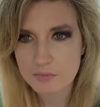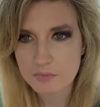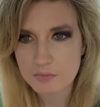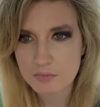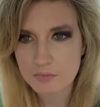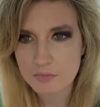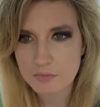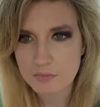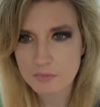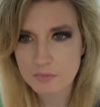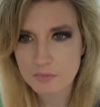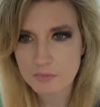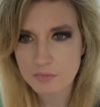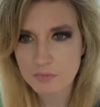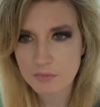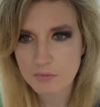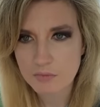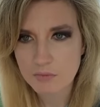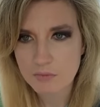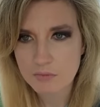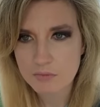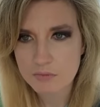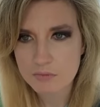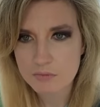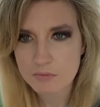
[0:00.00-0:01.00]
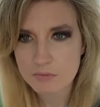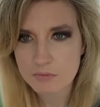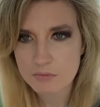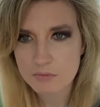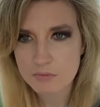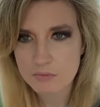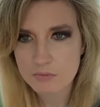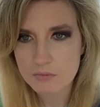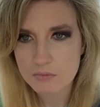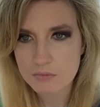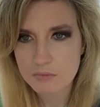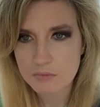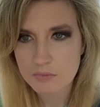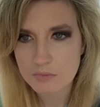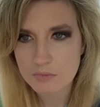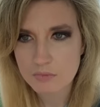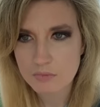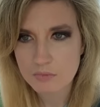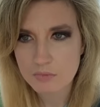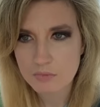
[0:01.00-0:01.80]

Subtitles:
Nobody speaks.